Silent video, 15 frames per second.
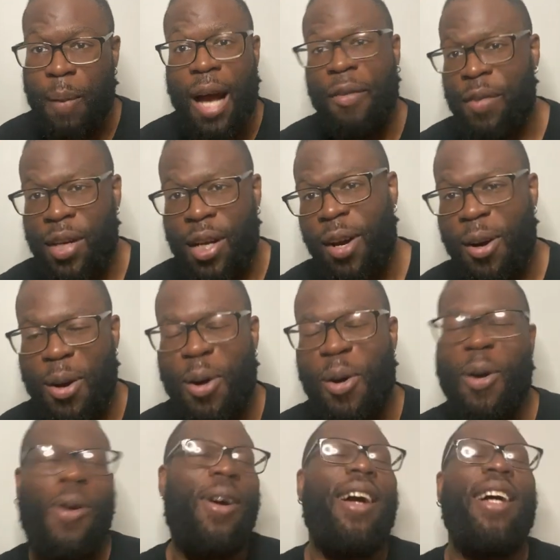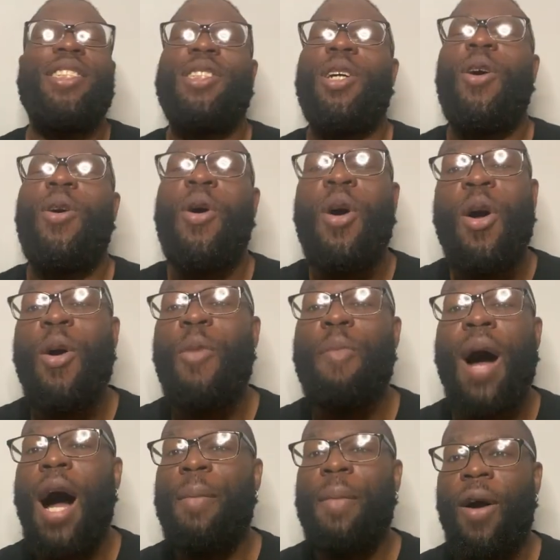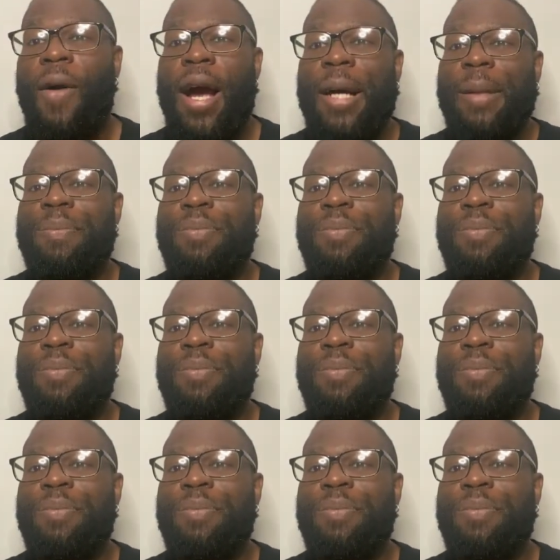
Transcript: video, right? So Maomao, right?